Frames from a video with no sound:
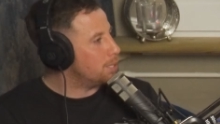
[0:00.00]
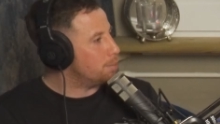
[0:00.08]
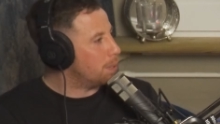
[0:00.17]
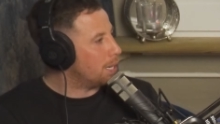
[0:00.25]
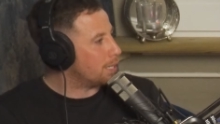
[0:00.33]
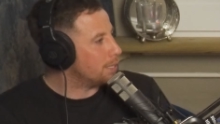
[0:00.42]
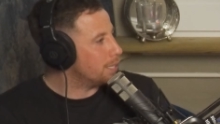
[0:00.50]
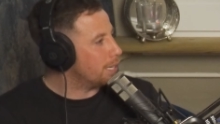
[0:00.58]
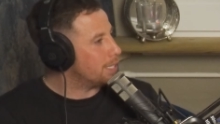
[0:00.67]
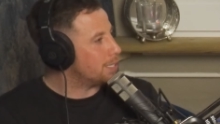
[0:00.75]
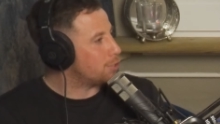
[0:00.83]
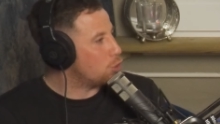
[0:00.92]
the bag and
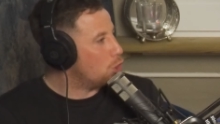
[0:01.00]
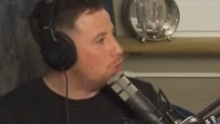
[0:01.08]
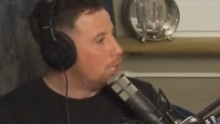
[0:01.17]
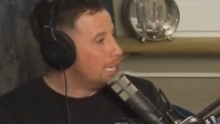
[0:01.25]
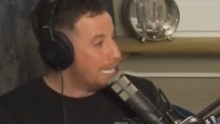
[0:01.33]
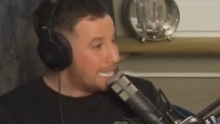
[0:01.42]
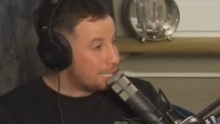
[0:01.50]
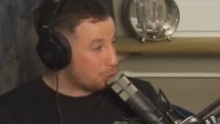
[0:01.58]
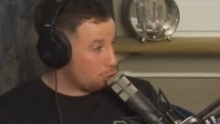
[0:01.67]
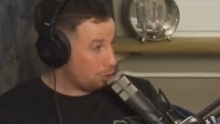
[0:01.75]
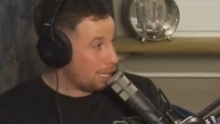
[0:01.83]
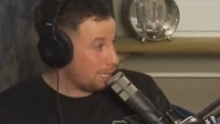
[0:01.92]
that. It's
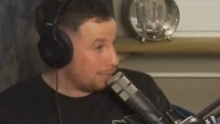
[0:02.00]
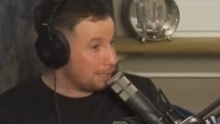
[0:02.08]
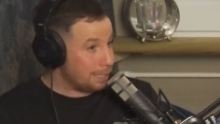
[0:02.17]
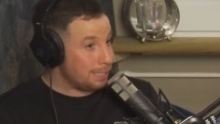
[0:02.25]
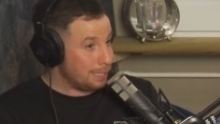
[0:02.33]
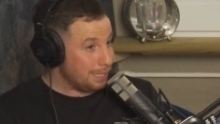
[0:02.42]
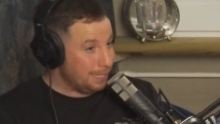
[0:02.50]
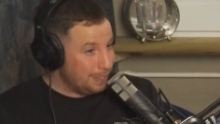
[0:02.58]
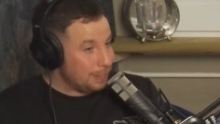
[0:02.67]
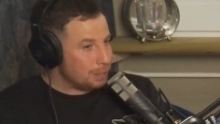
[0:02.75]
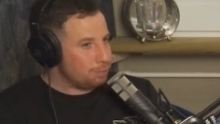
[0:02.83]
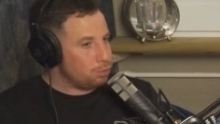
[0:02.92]
got that.
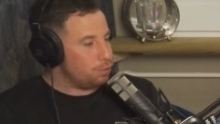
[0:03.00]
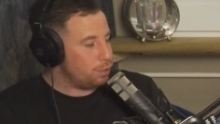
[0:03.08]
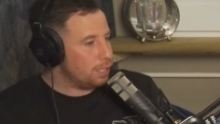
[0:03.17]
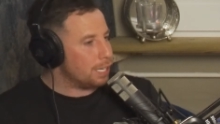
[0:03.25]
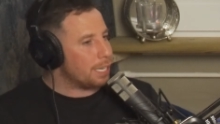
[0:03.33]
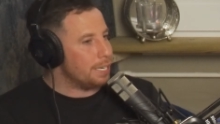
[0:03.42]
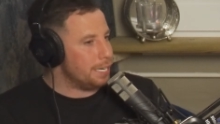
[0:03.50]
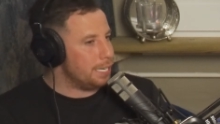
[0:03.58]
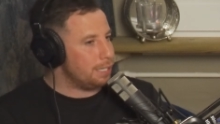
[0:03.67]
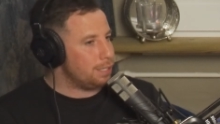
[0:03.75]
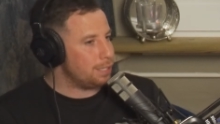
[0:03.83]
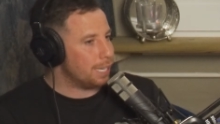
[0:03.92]
You feel like
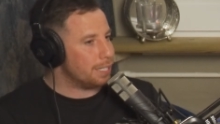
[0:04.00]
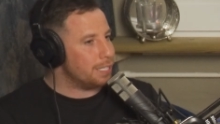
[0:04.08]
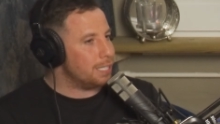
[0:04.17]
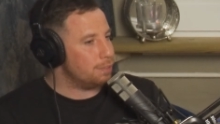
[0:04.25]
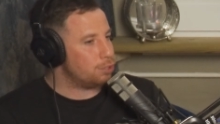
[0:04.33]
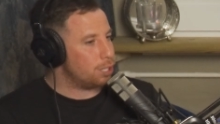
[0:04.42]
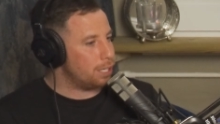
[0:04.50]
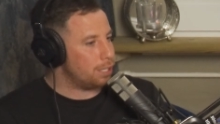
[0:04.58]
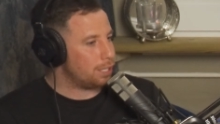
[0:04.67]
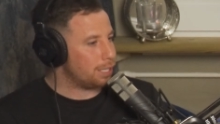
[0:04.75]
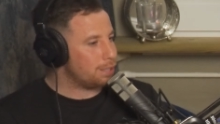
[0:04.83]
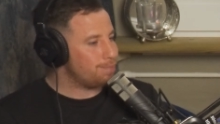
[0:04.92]
that nervous
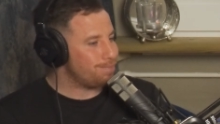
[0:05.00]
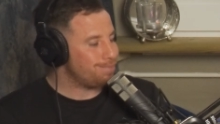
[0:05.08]
energy. Like,